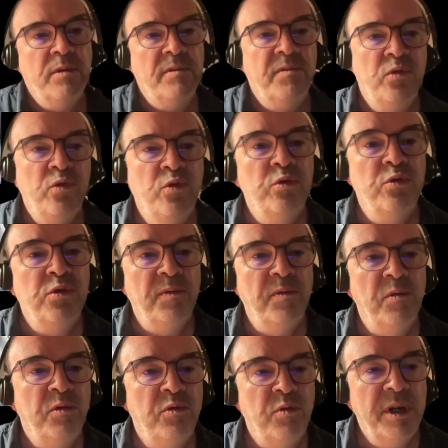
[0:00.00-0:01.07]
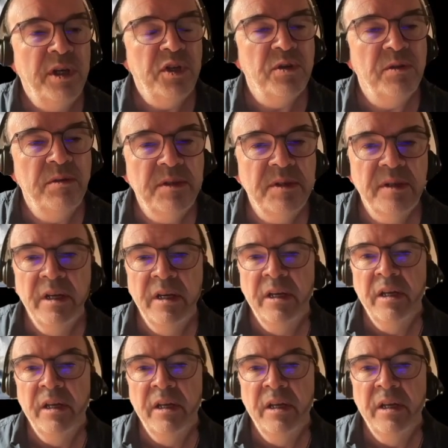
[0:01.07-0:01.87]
have huge fluctuations.